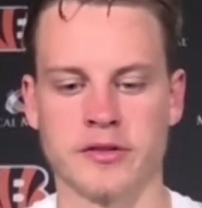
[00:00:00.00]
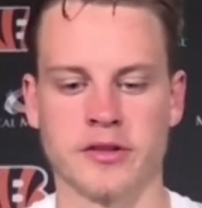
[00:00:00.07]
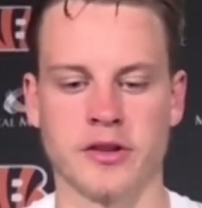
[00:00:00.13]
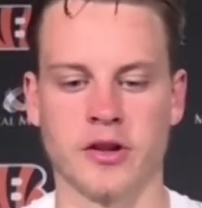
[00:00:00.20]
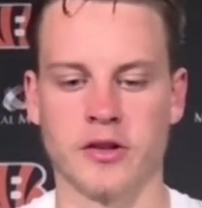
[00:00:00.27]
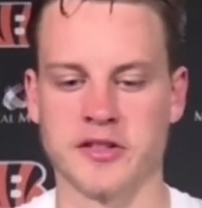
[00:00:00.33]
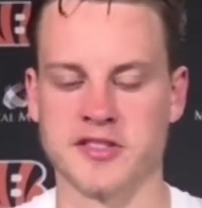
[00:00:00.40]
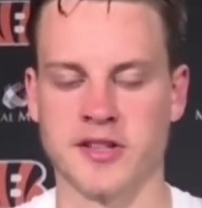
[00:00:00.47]
you
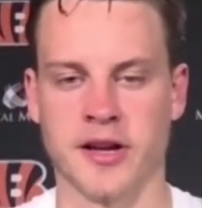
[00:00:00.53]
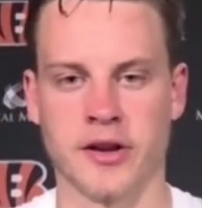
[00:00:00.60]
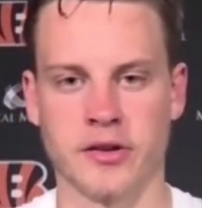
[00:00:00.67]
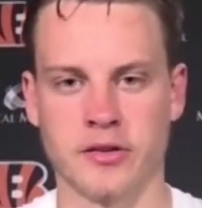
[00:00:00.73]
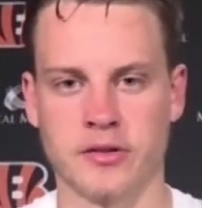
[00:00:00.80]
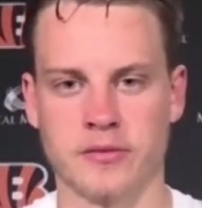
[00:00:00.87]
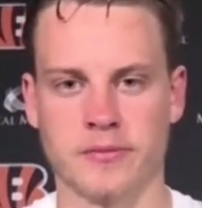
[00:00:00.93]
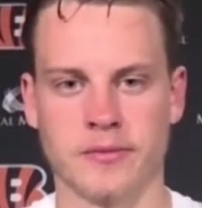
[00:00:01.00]
know, it's not
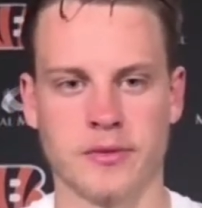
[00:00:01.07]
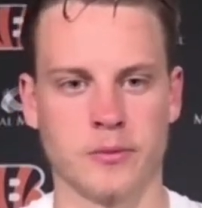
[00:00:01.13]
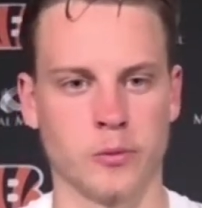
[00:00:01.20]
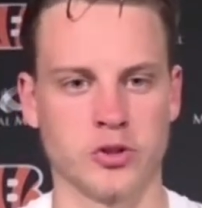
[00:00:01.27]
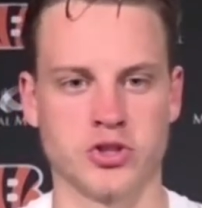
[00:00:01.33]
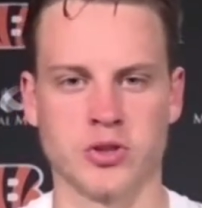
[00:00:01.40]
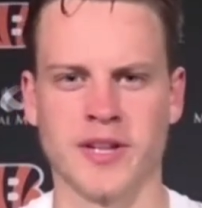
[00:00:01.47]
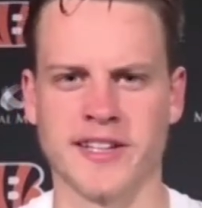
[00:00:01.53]

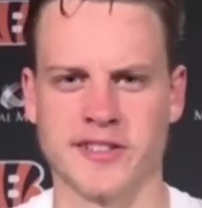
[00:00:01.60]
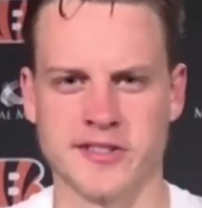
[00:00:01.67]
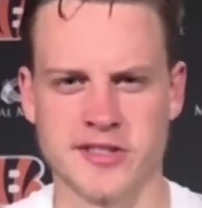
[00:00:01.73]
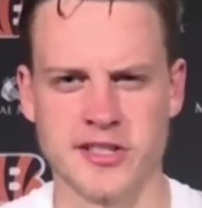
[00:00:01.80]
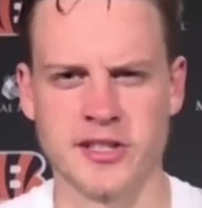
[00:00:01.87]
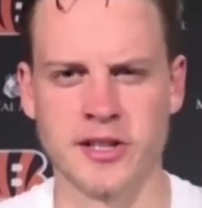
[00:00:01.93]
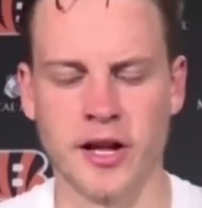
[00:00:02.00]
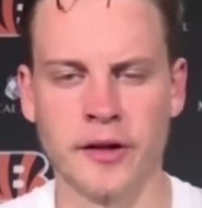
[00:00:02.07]
what you'd like to
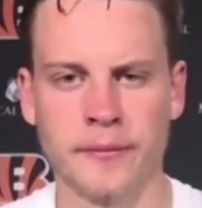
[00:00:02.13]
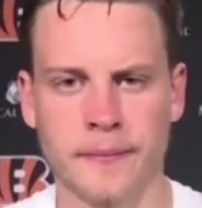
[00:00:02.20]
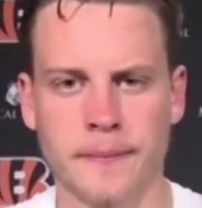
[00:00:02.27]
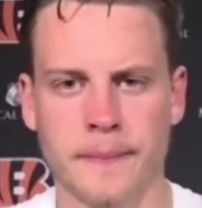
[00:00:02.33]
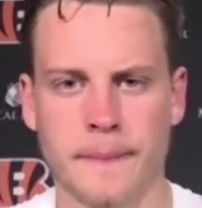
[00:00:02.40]
see today.